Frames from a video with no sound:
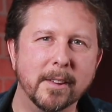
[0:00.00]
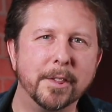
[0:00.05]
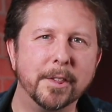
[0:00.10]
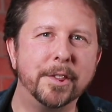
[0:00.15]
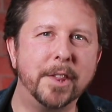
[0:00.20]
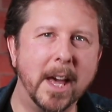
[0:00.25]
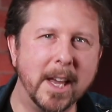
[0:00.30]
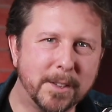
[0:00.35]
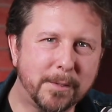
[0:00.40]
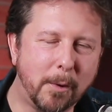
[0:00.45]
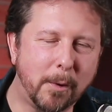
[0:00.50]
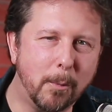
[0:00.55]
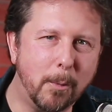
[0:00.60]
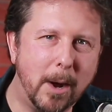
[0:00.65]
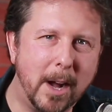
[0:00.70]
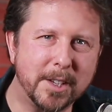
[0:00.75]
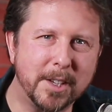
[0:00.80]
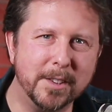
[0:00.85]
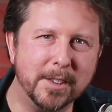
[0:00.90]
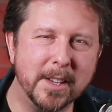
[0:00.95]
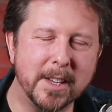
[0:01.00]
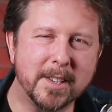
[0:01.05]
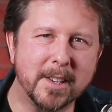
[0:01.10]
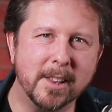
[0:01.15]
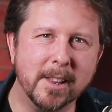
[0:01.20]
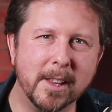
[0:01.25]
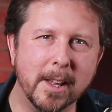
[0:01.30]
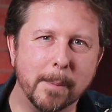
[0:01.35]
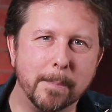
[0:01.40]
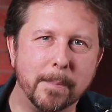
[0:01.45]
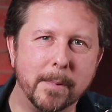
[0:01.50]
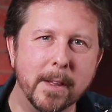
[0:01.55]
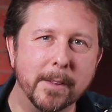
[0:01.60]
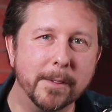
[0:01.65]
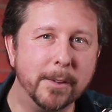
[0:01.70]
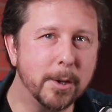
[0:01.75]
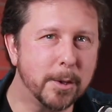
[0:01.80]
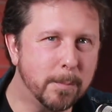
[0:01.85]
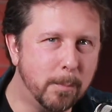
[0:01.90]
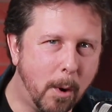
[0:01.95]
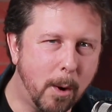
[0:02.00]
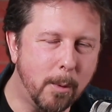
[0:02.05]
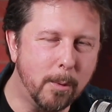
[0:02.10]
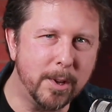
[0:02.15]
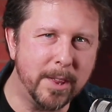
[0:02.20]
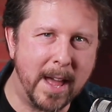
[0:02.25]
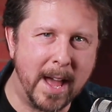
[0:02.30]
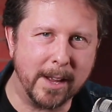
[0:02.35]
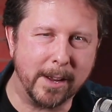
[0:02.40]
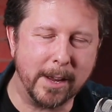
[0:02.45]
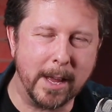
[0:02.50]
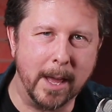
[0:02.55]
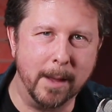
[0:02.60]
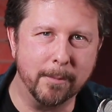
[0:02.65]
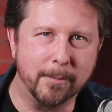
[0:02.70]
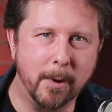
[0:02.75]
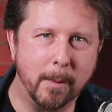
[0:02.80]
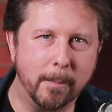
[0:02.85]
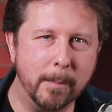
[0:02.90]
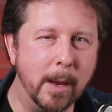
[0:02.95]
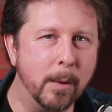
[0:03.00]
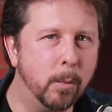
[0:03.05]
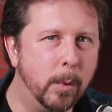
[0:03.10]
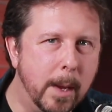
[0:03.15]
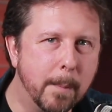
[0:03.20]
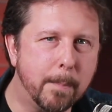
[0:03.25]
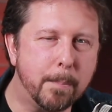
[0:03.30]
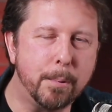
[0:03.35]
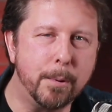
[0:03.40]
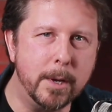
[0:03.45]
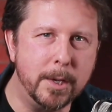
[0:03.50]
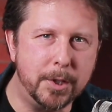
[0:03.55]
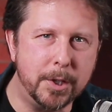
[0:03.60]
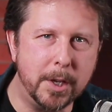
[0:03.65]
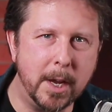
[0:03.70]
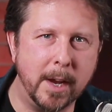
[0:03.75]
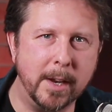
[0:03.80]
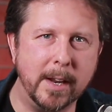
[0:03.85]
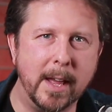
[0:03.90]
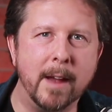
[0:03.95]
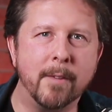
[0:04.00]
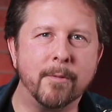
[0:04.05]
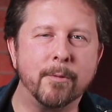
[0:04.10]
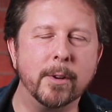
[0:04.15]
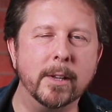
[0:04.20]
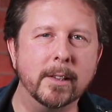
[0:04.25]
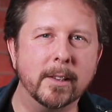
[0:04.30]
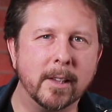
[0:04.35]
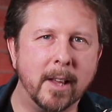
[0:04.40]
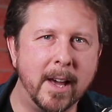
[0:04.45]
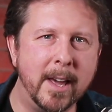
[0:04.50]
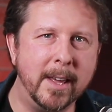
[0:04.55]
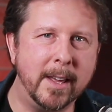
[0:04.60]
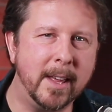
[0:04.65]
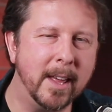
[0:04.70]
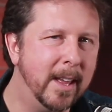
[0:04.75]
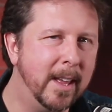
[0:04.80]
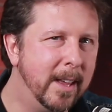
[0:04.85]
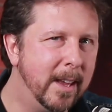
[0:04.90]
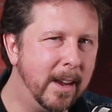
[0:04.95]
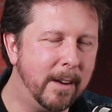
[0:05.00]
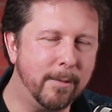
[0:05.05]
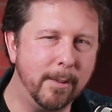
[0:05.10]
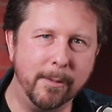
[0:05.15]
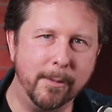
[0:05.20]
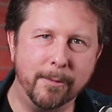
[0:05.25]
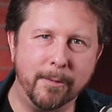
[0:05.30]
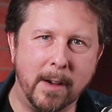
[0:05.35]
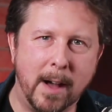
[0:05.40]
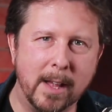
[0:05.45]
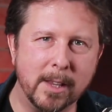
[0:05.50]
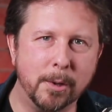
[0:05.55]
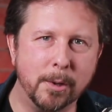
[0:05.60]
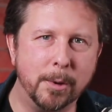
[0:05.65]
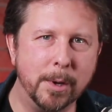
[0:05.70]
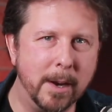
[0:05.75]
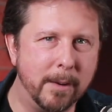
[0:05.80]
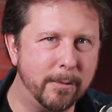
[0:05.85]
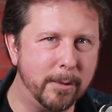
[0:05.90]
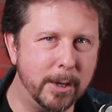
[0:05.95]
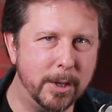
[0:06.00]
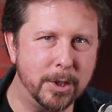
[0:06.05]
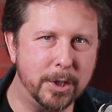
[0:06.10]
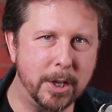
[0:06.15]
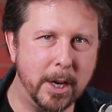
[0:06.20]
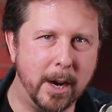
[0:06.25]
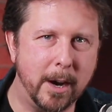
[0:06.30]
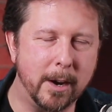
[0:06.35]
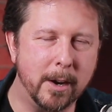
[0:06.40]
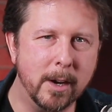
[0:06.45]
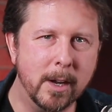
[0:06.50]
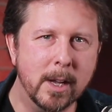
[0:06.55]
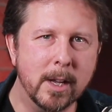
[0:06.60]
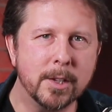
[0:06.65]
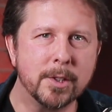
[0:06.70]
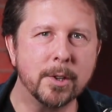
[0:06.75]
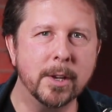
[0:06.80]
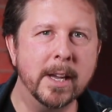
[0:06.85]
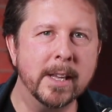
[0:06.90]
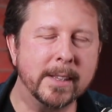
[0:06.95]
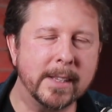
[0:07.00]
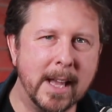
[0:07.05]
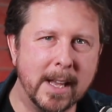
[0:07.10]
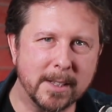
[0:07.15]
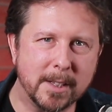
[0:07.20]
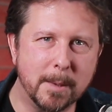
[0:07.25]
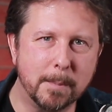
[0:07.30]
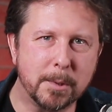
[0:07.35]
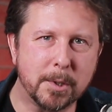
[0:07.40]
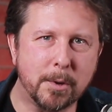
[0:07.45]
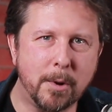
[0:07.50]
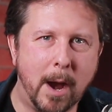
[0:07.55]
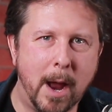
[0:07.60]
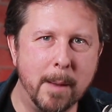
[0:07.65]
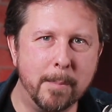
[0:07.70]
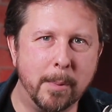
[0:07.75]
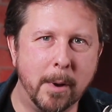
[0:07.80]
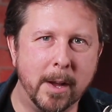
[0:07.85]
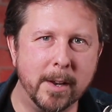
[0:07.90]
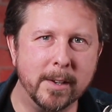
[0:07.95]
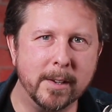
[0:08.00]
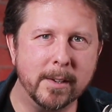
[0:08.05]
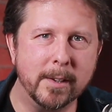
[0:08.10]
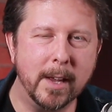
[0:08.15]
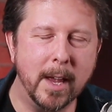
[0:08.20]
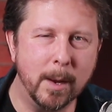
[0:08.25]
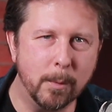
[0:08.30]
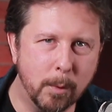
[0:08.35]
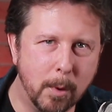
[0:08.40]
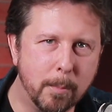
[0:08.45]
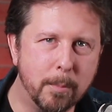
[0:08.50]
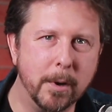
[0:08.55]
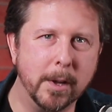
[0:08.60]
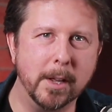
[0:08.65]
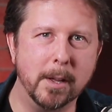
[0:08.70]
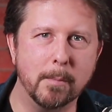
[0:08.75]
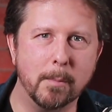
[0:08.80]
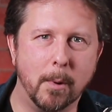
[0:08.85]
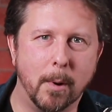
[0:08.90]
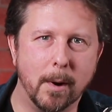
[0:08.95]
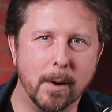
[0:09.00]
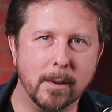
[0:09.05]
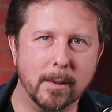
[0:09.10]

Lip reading: Thanks for watching this clip. There's more where that came from, and we appreciate every like, every follow, and every share. So hit that subscribe button, and we'll bring you more.